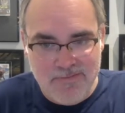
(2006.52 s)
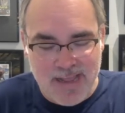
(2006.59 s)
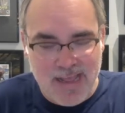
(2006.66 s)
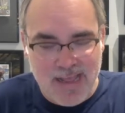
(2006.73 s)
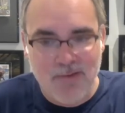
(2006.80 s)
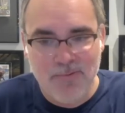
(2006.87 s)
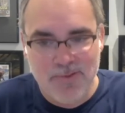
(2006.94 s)

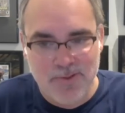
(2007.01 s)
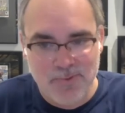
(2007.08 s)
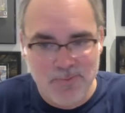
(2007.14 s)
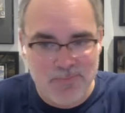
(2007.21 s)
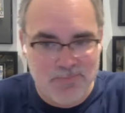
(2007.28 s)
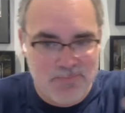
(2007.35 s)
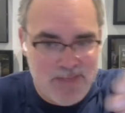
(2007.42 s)
how
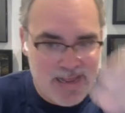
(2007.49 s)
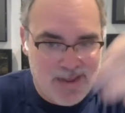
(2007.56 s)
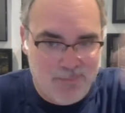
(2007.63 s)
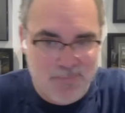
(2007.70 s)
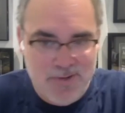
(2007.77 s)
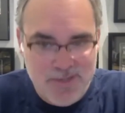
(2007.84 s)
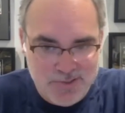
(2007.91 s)
you
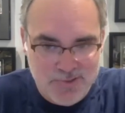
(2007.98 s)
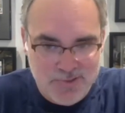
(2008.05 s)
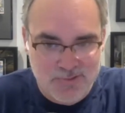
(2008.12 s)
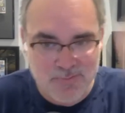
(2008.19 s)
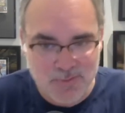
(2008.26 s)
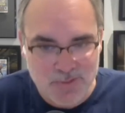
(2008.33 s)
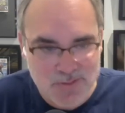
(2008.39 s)
happen to
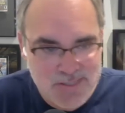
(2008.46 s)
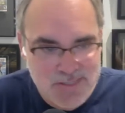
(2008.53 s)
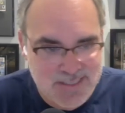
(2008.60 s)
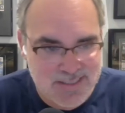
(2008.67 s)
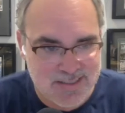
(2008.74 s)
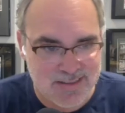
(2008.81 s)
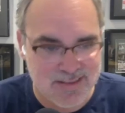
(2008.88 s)

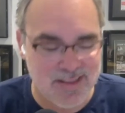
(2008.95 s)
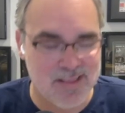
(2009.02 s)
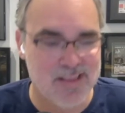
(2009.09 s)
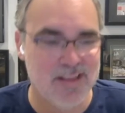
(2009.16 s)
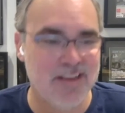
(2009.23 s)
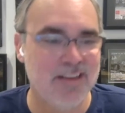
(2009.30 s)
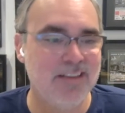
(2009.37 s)
traverse the
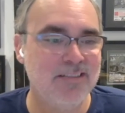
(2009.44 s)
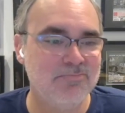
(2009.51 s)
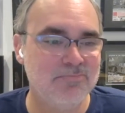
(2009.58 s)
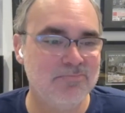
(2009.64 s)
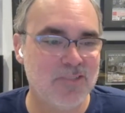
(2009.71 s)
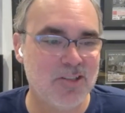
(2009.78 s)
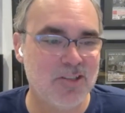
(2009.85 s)

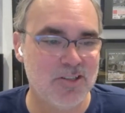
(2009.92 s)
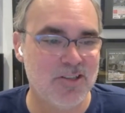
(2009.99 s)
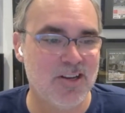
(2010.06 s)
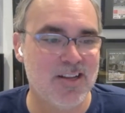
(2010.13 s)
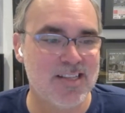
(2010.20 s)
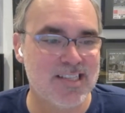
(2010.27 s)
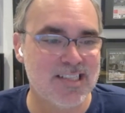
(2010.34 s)
thing could
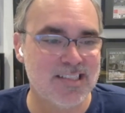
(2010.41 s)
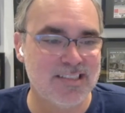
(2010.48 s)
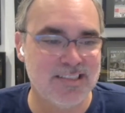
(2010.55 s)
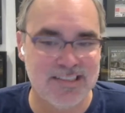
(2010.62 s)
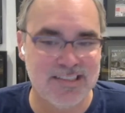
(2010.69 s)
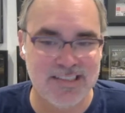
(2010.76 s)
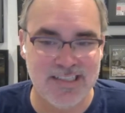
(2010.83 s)
cause it
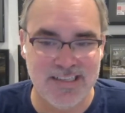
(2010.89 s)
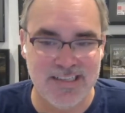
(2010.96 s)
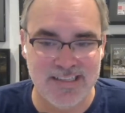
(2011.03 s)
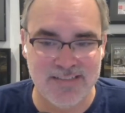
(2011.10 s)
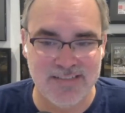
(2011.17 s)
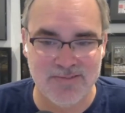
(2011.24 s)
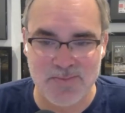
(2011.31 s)

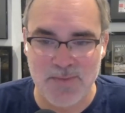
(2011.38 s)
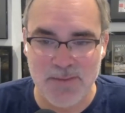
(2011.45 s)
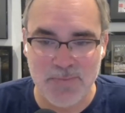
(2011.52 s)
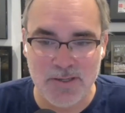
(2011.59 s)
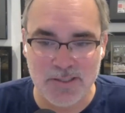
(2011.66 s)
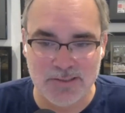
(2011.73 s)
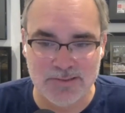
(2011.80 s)
and it was
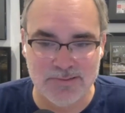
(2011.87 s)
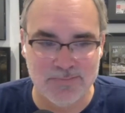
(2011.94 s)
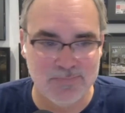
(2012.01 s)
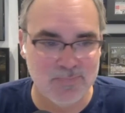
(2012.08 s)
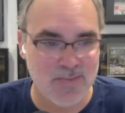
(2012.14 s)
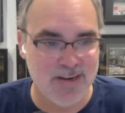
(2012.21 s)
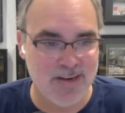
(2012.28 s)
my bug.
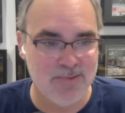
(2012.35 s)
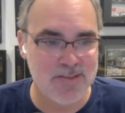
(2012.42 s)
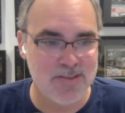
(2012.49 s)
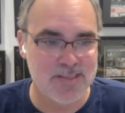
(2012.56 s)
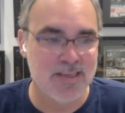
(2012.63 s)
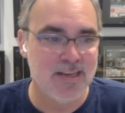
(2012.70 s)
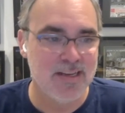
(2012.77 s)
And it
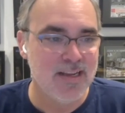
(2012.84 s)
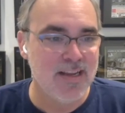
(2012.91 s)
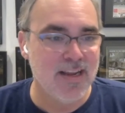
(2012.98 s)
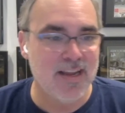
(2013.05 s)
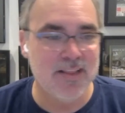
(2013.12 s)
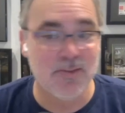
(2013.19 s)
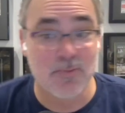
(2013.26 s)
was
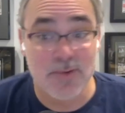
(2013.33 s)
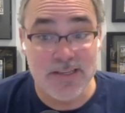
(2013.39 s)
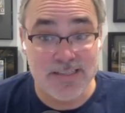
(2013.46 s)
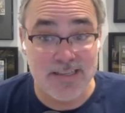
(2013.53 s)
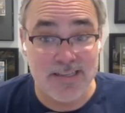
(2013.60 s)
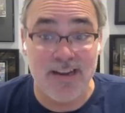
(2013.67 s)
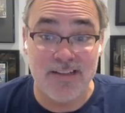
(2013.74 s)
and the
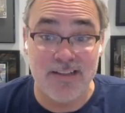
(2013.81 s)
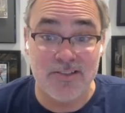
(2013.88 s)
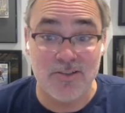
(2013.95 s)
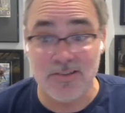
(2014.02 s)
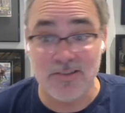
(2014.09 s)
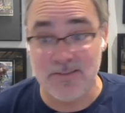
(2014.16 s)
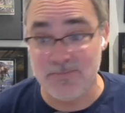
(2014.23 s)
reason and it
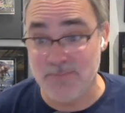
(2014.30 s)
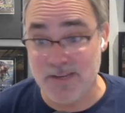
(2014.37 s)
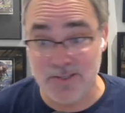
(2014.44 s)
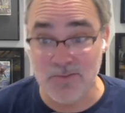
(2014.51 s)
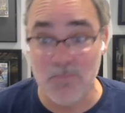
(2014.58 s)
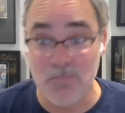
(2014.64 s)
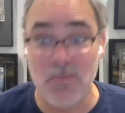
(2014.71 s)
took
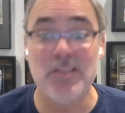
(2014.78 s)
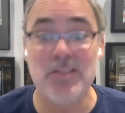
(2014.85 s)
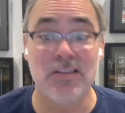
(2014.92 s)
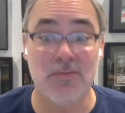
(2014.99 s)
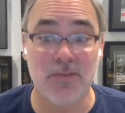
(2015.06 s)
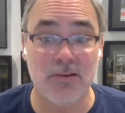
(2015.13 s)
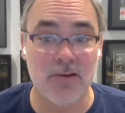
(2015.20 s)
it took
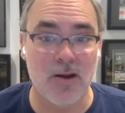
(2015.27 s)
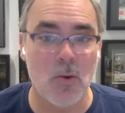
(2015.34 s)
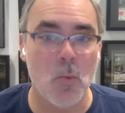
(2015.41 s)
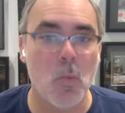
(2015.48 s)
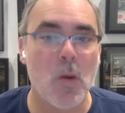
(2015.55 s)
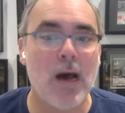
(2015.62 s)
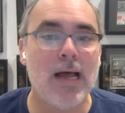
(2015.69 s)
months to figure
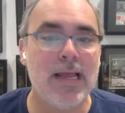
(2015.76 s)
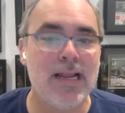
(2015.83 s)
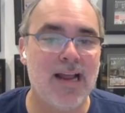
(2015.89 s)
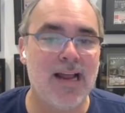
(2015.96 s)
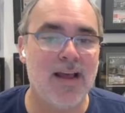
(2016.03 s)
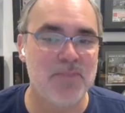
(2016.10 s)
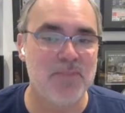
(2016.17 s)
out why it
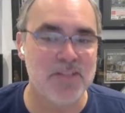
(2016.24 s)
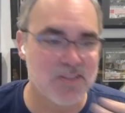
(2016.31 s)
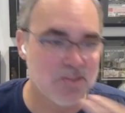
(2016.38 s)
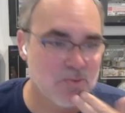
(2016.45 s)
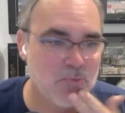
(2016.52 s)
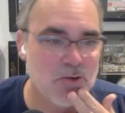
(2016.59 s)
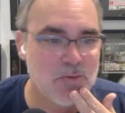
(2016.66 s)
happened.
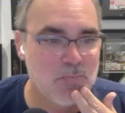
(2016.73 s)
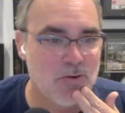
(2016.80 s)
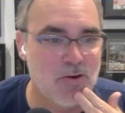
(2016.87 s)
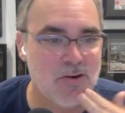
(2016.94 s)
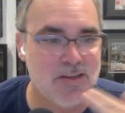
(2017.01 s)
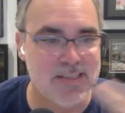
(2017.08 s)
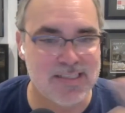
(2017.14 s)
So the weird
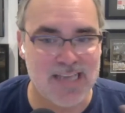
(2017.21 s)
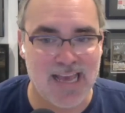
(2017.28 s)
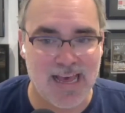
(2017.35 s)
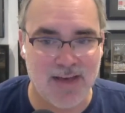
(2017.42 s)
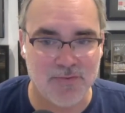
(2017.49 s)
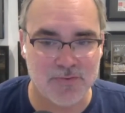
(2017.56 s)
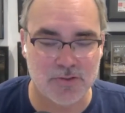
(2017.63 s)
part is
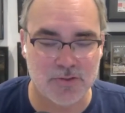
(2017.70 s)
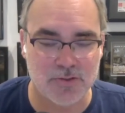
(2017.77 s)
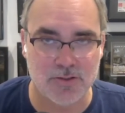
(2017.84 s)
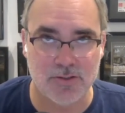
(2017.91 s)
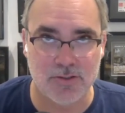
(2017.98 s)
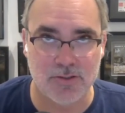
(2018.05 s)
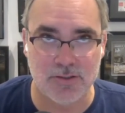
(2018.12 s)

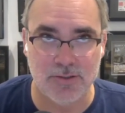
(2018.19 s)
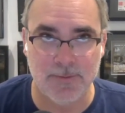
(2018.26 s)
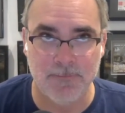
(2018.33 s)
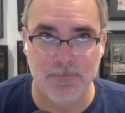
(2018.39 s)
after